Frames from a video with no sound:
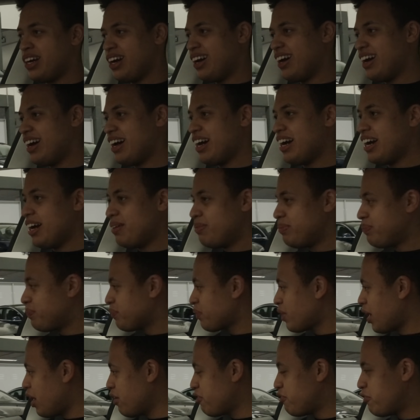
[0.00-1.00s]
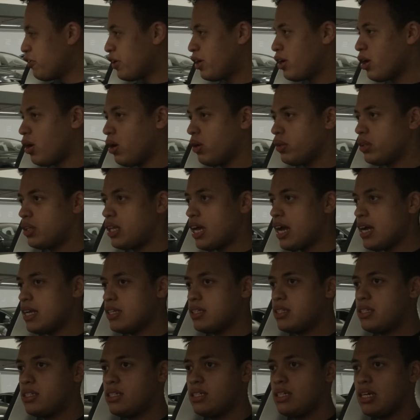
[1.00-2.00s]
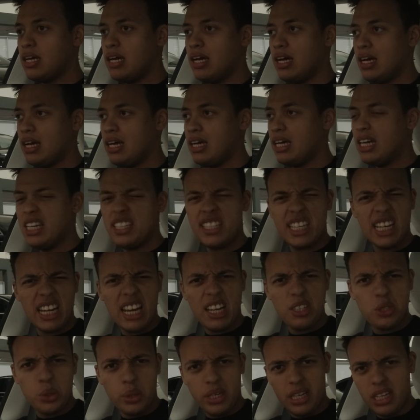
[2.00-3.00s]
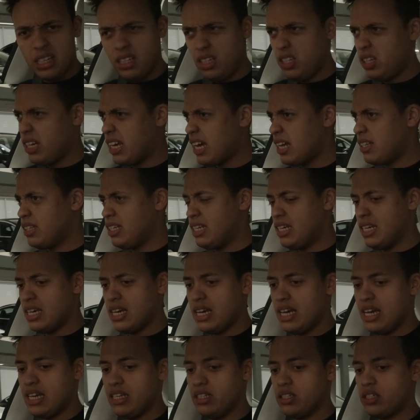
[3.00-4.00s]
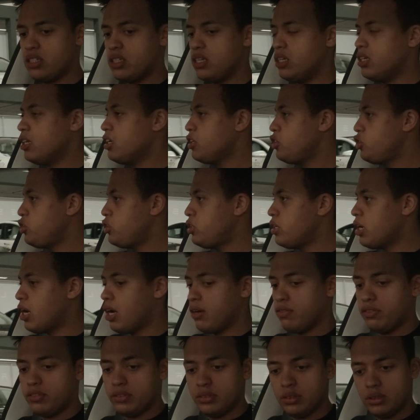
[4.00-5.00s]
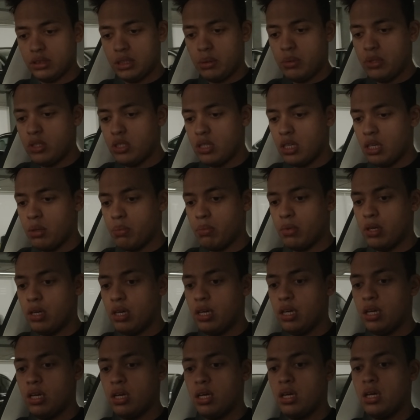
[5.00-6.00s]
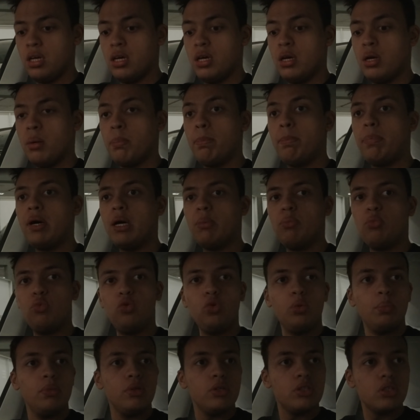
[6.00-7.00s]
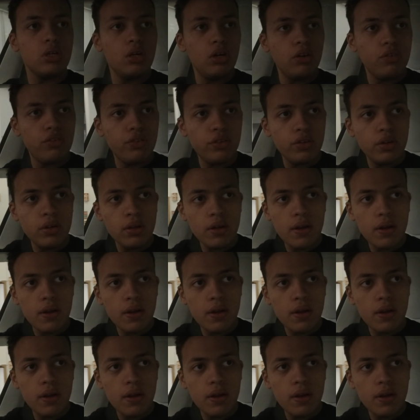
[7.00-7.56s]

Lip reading: I forgot that it's electric and you get the instant shove. Let me turn my bum warmers off.